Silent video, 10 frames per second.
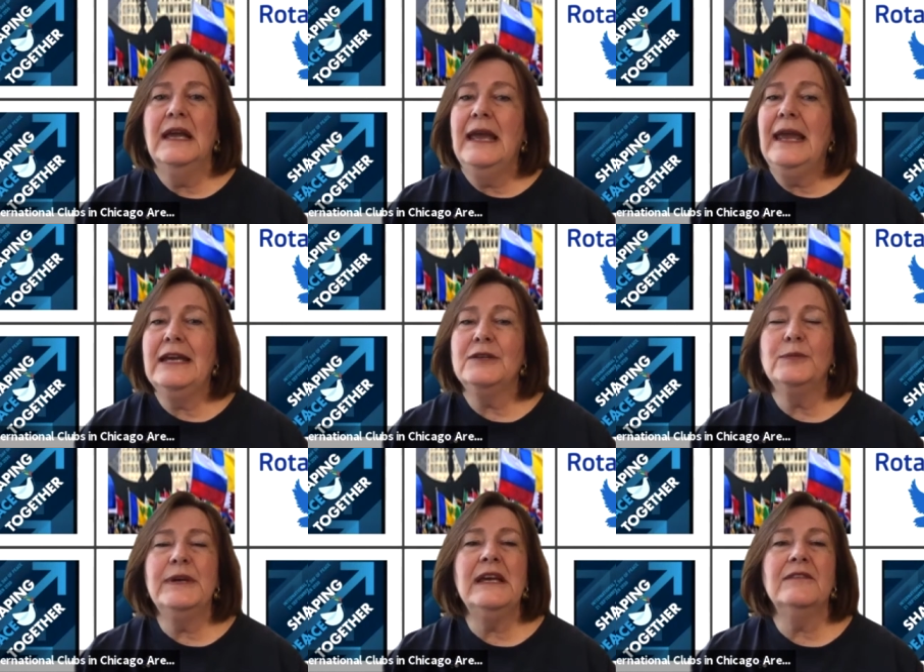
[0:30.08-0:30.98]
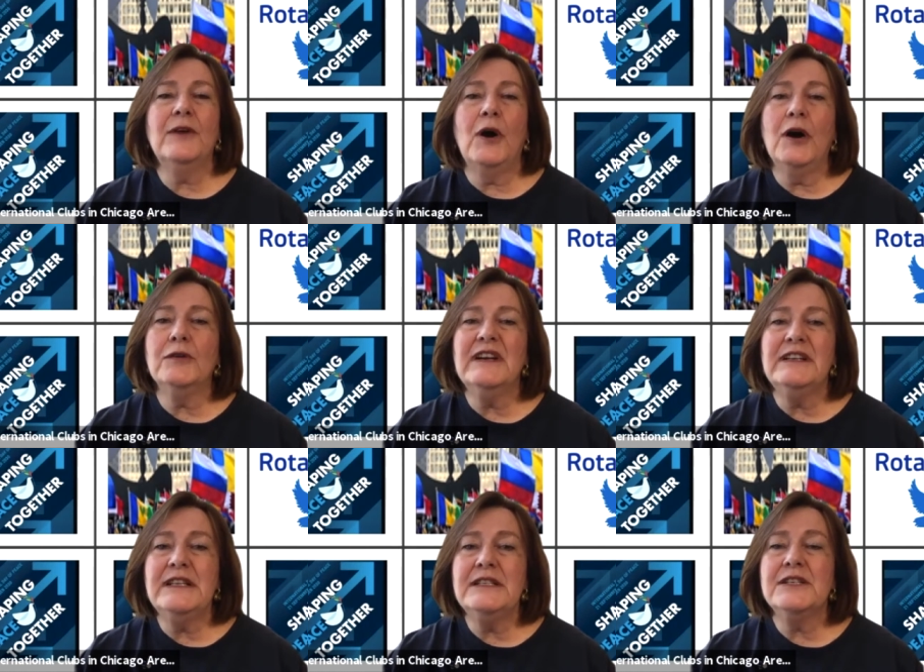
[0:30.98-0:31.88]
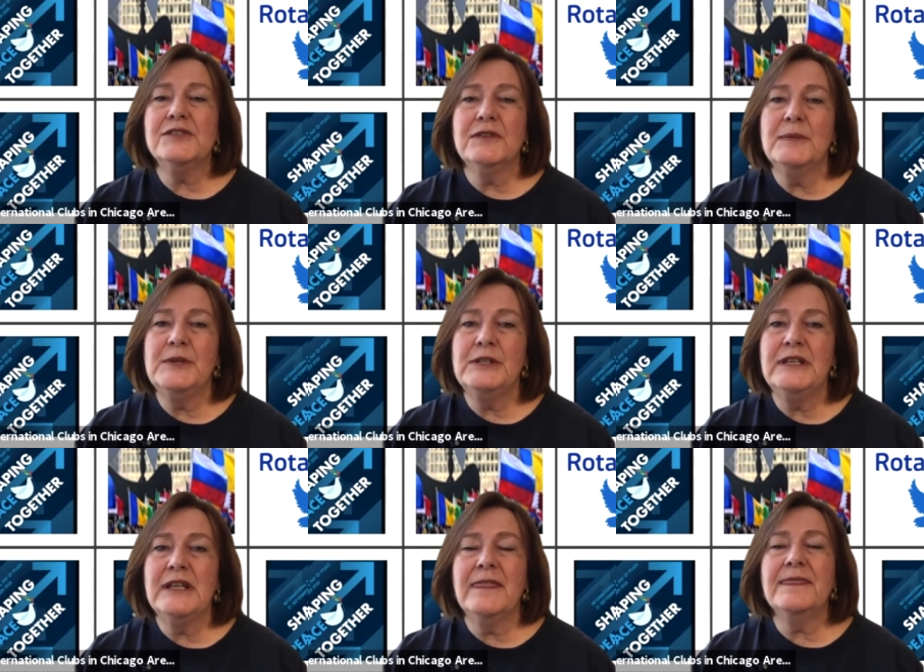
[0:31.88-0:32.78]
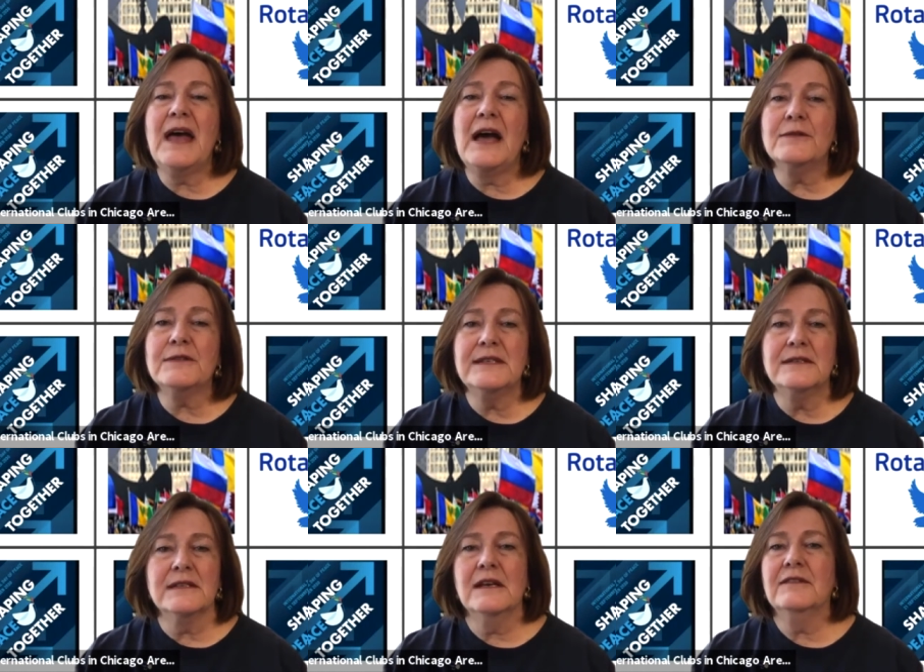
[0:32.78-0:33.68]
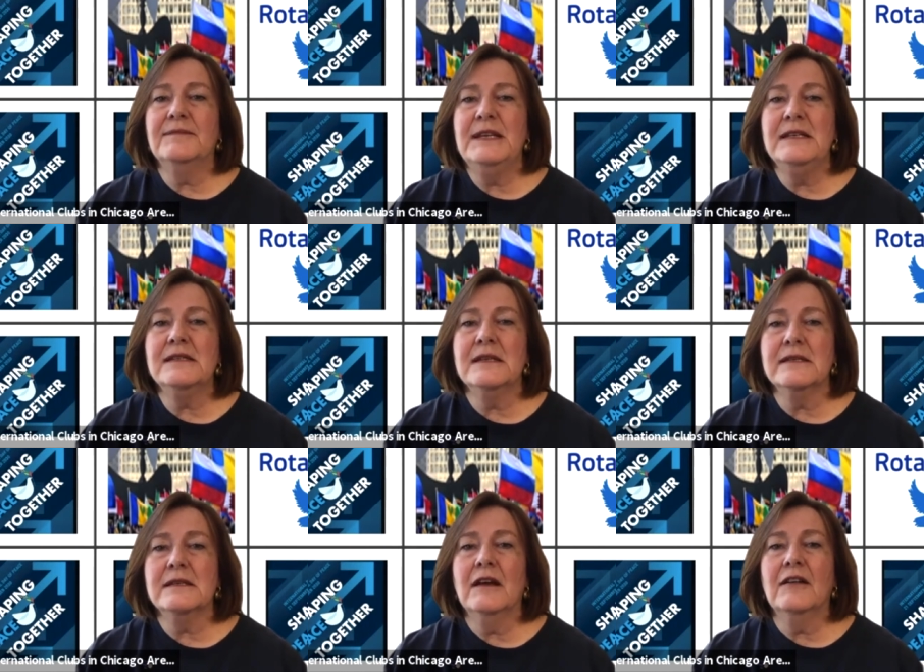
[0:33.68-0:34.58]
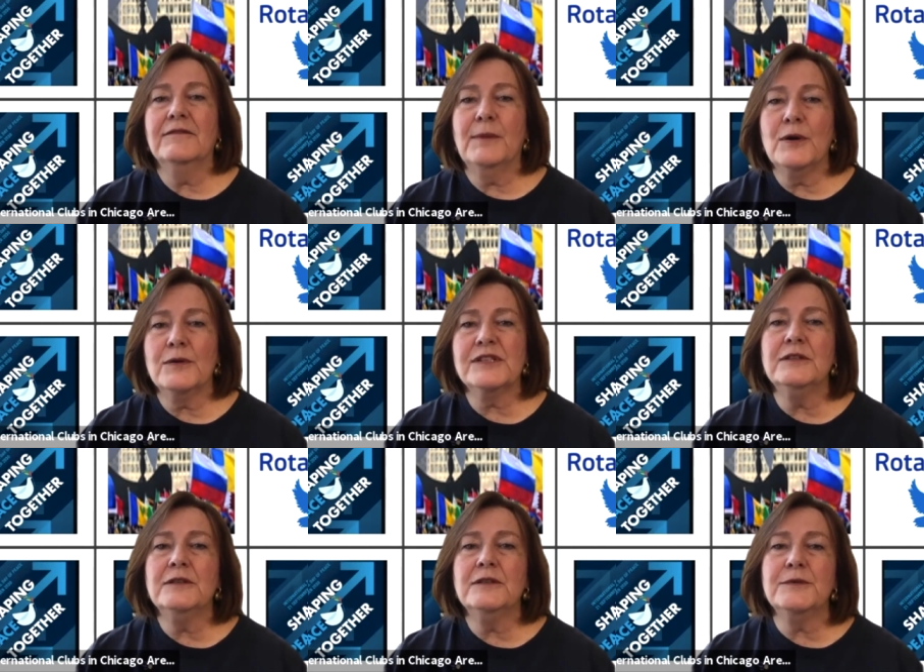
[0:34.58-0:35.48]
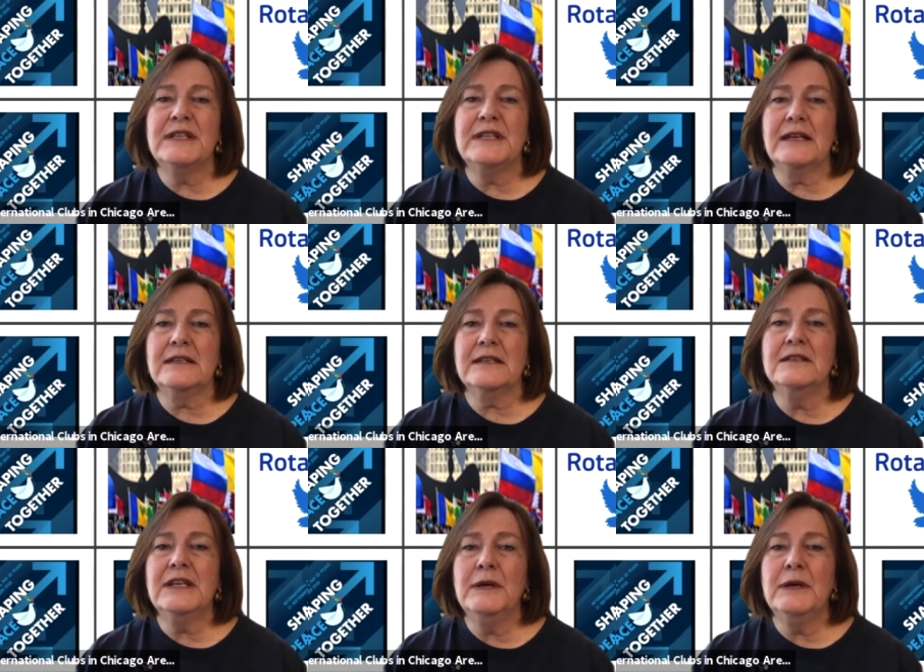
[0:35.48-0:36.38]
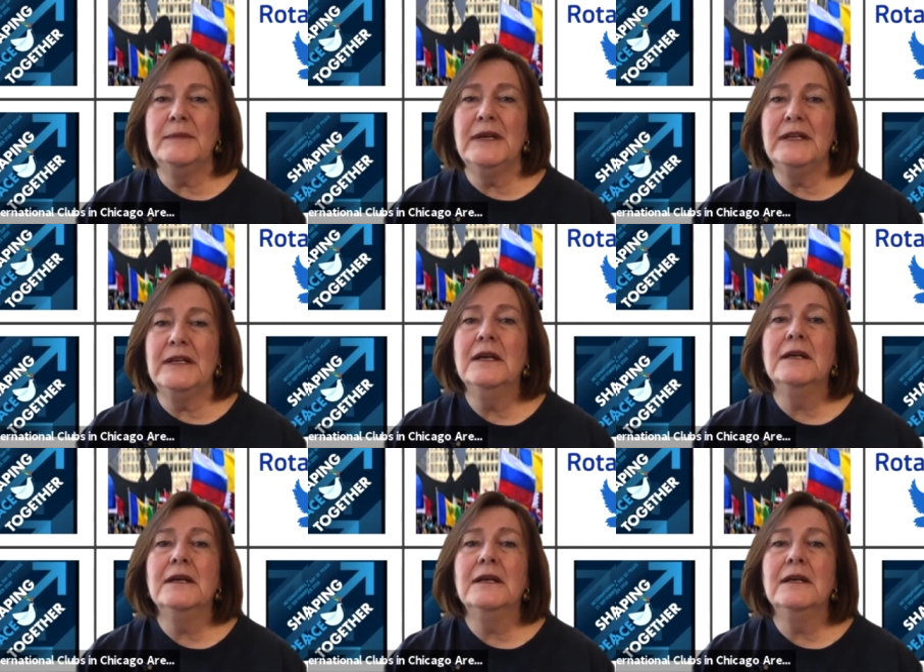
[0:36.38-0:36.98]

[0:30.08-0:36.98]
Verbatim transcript: and we have already distributed thousands of pieces of personal protective equipment,